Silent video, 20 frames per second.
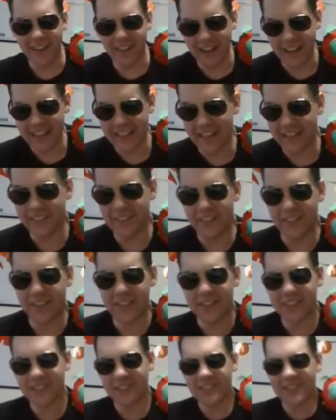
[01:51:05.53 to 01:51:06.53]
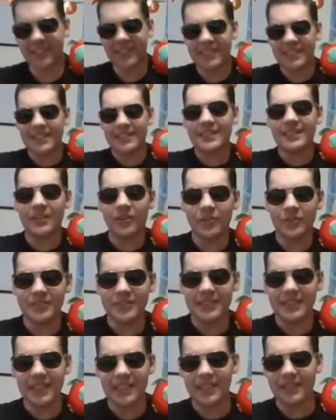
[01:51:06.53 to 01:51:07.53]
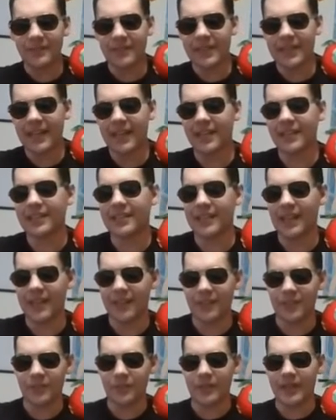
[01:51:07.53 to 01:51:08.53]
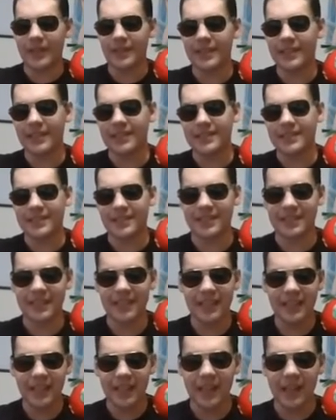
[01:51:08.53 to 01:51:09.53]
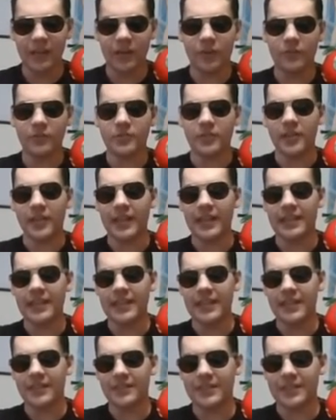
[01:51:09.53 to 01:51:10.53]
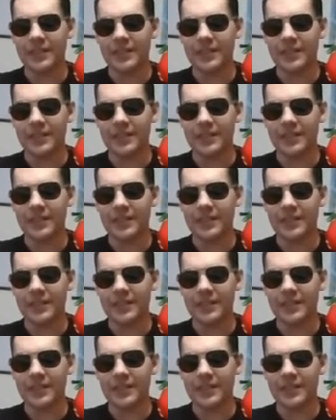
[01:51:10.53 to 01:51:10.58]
Like I've never understood the the whole stealing mentality either, but I think it's just an overall idea of just